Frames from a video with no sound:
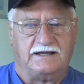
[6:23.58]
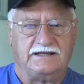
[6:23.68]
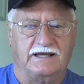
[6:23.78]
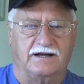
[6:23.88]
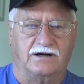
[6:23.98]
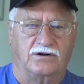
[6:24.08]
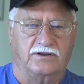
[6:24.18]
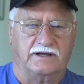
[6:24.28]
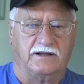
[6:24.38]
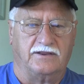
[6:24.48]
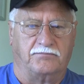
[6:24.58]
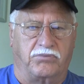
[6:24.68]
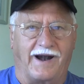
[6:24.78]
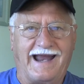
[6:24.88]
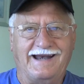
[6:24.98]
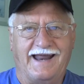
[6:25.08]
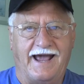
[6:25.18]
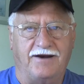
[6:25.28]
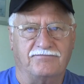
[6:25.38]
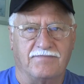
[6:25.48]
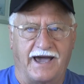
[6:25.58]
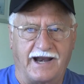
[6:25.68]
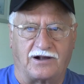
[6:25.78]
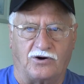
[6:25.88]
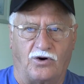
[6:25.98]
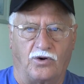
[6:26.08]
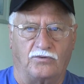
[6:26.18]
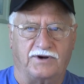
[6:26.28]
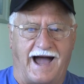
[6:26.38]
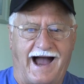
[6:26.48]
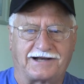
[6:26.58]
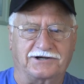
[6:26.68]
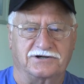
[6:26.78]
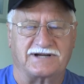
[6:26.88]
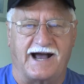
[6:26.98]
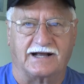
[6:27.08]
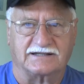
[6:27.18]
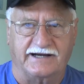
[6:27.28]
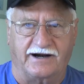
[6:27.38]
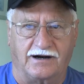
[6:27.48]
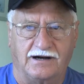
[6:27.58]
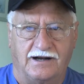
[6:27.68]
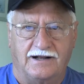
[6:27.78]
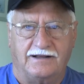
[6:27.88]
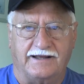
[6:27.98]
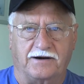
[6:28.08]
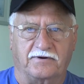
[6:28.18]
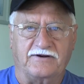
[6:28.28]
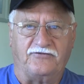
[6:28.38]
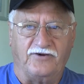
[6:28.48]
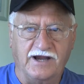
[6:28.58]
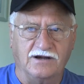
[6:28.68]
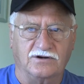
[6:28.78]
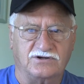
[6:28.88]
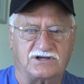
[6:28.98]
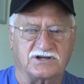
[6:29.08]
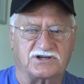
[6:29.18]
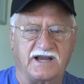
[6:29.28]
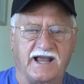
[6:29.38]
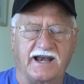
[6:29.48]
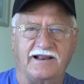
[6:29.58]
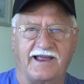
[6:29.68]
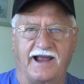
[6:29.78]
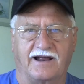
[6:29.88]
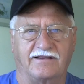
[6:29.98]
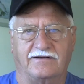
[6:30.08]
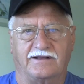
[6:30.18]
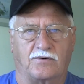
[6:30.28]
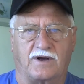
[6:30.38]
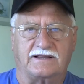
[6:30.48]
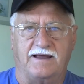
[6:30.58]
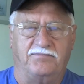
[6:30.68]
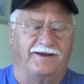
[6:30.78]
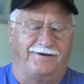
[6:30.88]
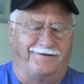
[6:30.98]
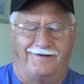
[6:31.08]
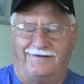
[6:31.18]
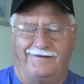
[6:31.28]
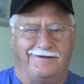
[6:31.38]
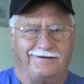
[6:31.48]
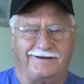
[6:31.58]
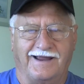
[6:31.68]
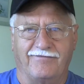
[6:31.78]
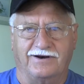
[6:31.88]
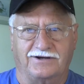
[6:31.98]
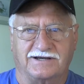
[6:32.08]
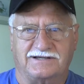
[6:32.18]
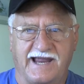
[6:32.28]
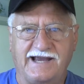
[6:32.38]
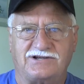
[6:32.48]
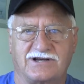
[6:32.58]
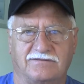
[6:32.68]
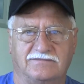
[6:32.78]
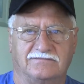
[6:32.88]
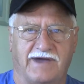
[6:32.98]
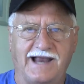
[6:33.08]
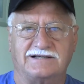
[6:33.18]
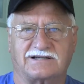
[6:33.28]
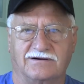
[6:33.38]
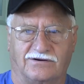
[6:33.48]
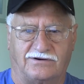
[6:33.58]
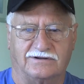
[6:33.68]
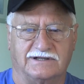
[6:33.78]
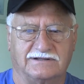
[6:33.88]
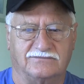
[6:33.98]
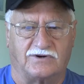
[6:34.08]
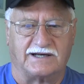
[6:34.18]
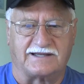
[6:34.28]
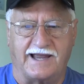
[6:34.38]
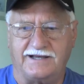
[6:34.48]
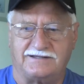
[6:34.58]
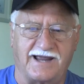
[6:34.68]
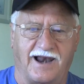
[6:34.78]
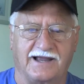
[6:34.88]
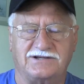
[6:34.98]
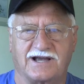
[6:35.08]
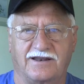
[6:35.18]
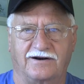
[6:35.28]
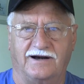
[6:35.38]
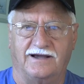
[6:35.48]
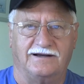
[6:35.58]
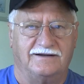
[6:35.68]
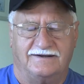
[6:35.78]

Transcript: you know, the, the brain dead medical doctors out there that refuse to see anything other than what they've been given to teach in med school and what they tell each other to